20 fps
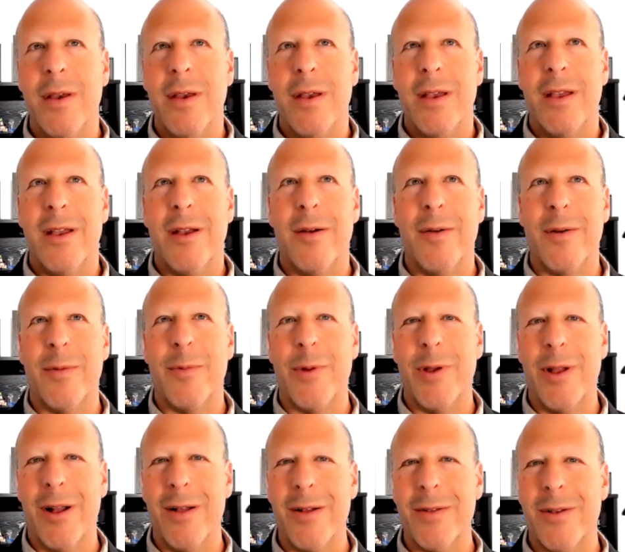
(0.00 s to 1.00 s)
we
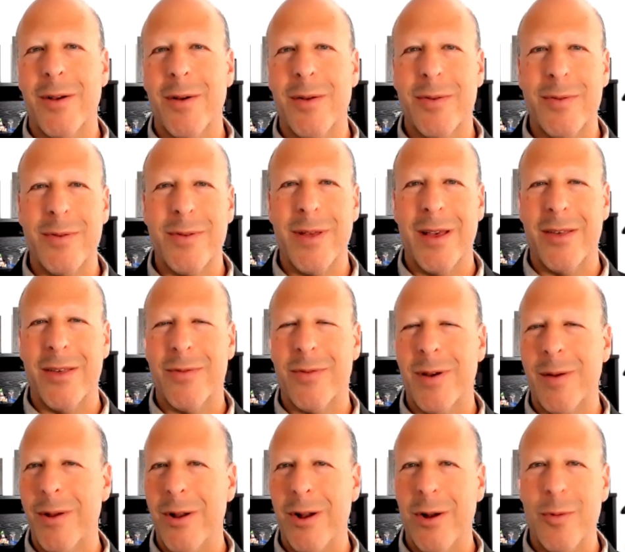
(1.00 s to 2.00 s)
all go through this, right?
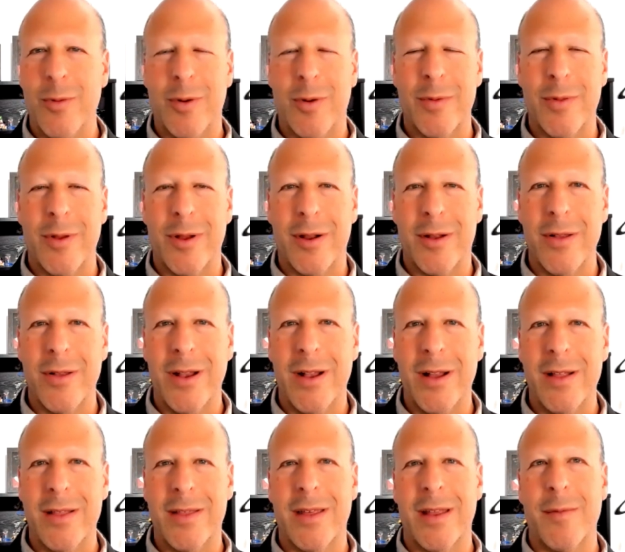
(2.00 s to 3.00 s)
We all work with our
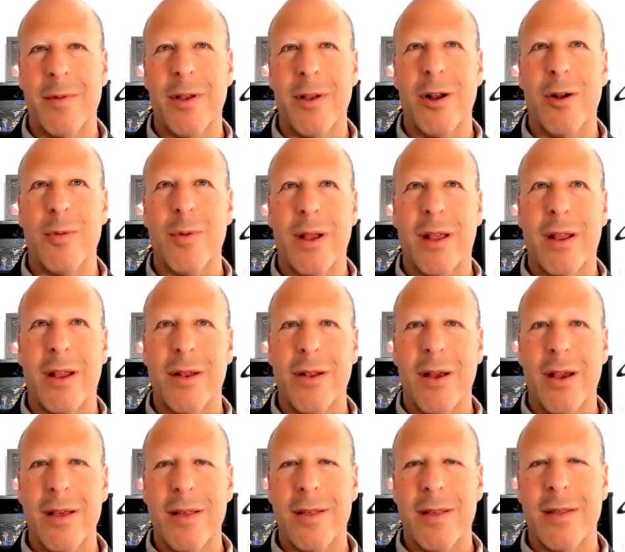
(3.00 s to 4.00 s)
clients, and we all
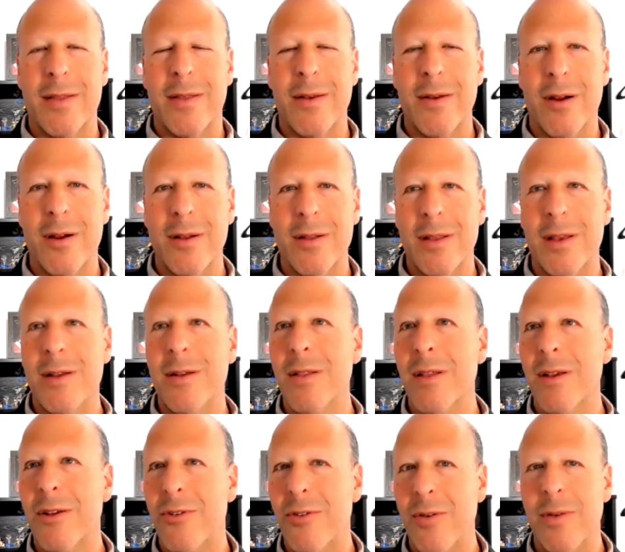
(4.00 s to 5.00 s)
recognize that there are legal
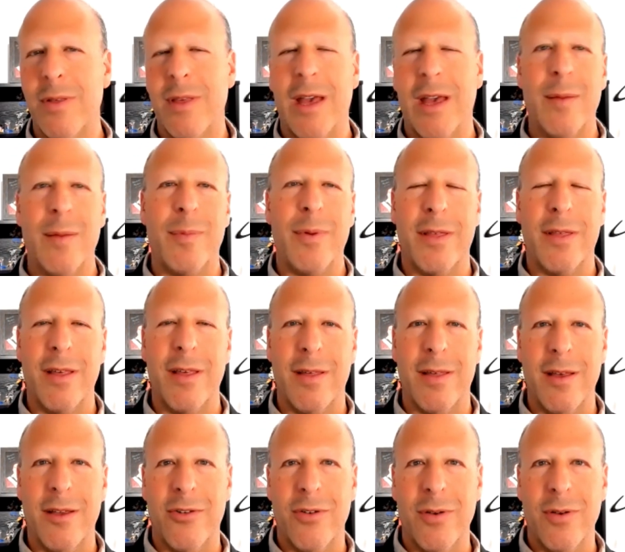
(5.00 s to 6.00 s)
issues and business
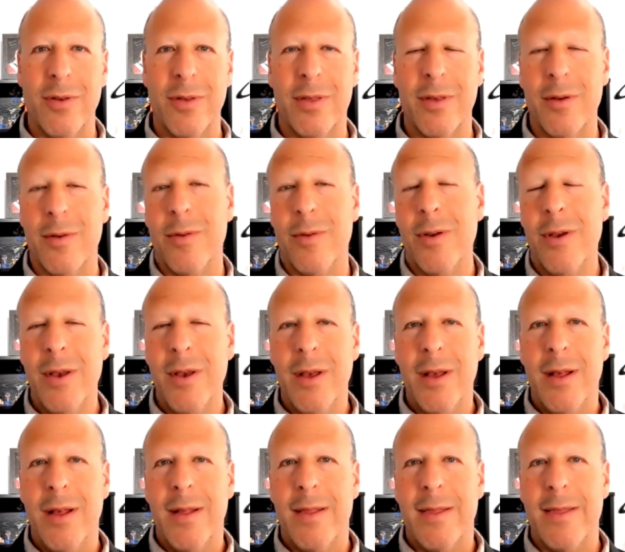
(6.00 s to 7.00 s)
issues. So
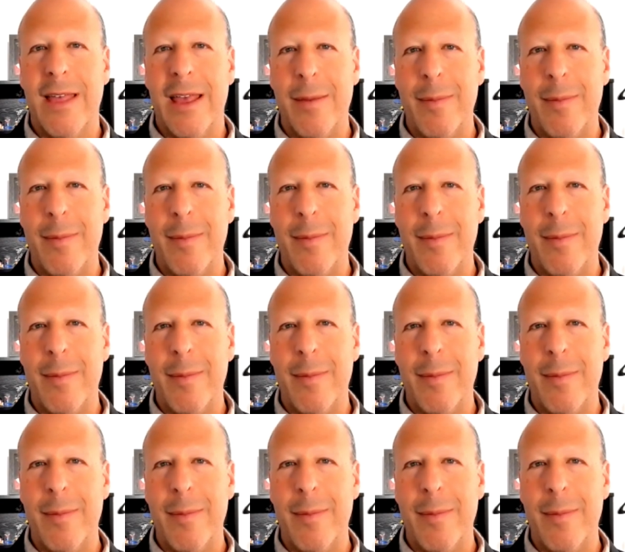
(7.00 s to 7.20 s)
they